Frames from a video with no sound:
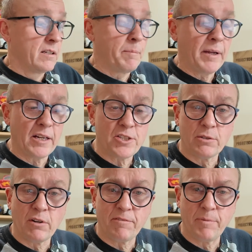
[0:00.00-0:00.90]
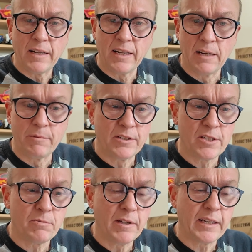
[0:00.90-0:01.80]
The big issue I've been dealing with
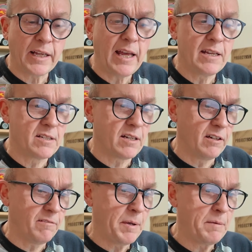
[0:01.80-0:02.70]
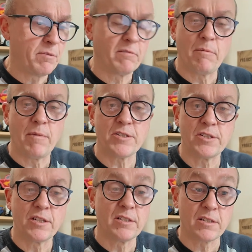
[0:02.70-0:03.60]
this week is a lot of people have been
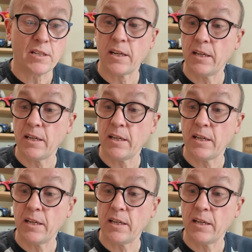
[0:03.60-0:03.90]
messaging to say,